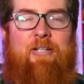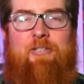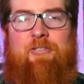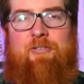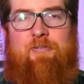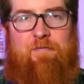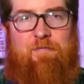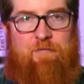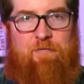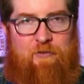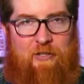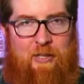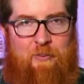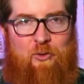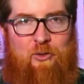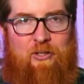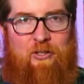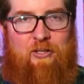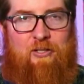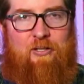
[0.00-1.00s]
is
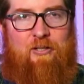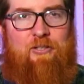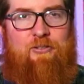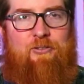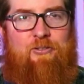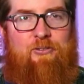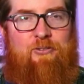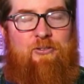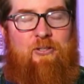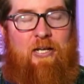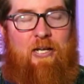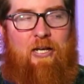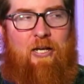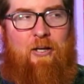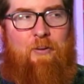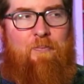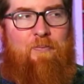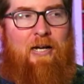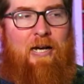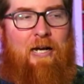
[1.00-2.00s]
Framework. This is the
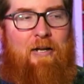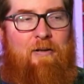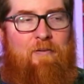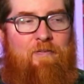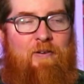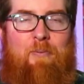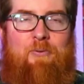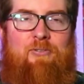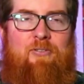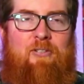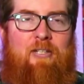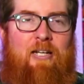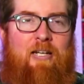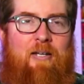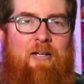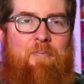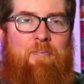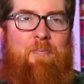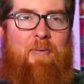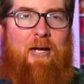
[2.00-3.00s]
game that
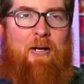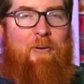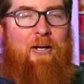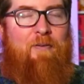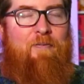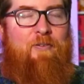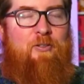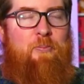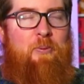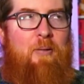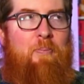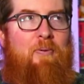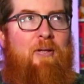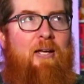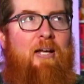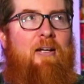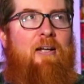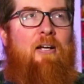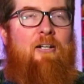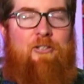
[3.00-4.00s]
famously my wife has probably
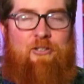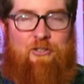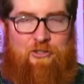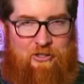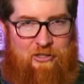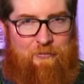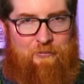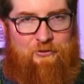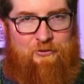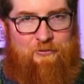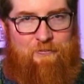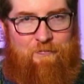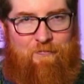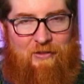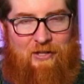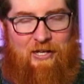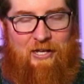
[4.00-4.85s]
played 100 times.